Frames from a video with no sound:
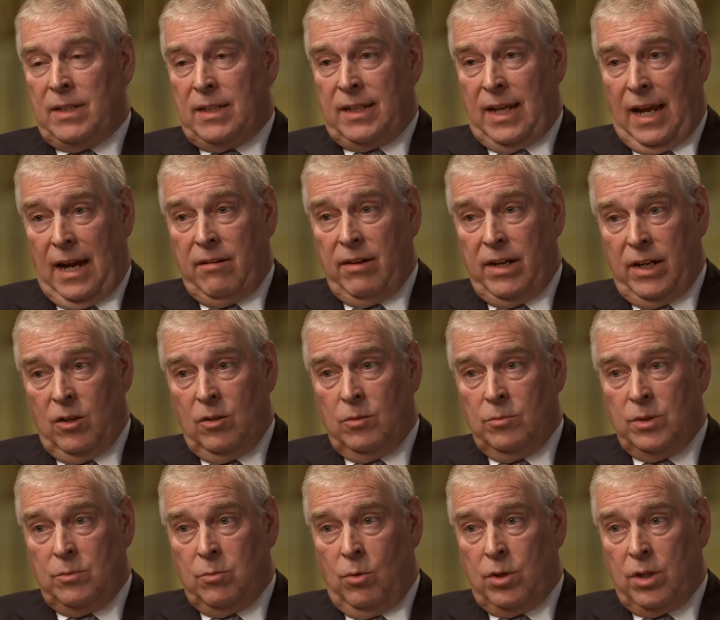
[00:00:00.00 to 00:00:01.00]
carrying on
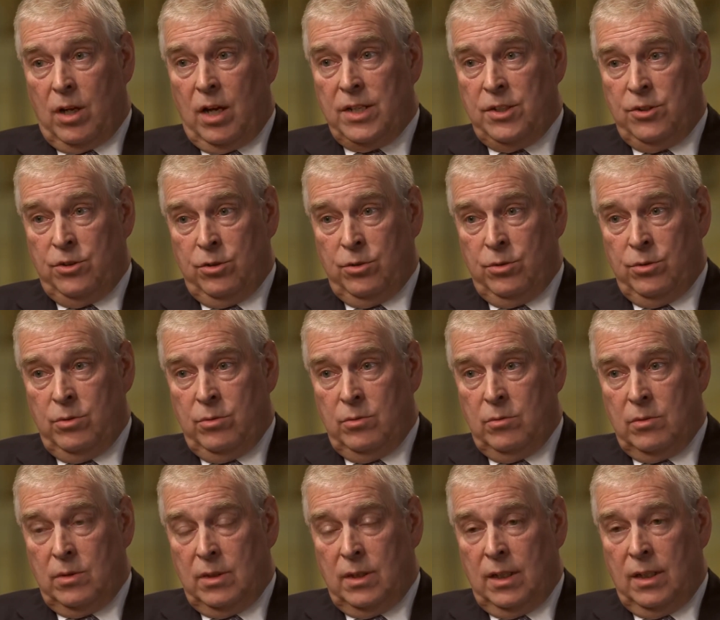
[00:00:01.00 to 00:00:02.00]
with what I do.
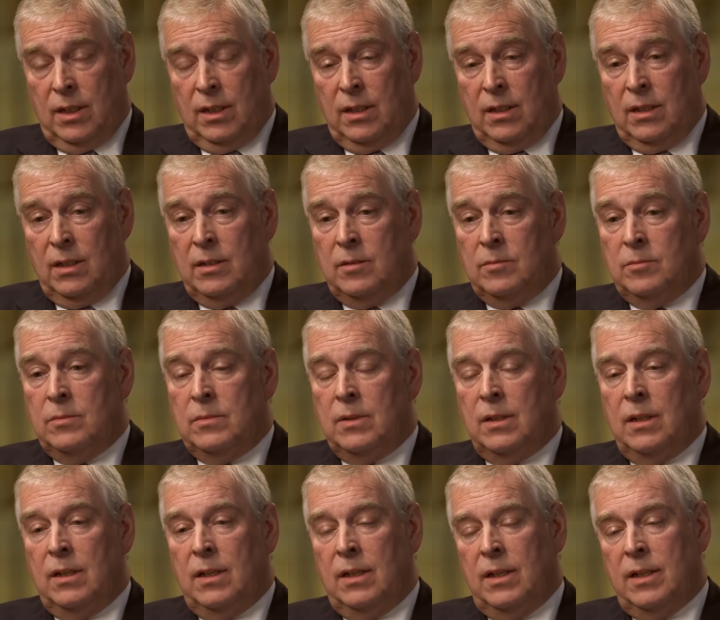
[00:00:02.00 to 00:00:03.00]

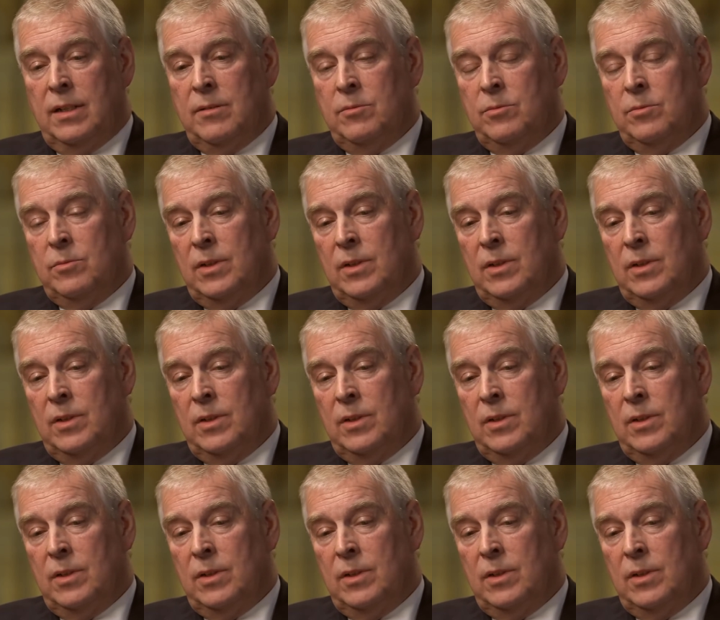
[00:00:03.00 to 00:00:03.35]
I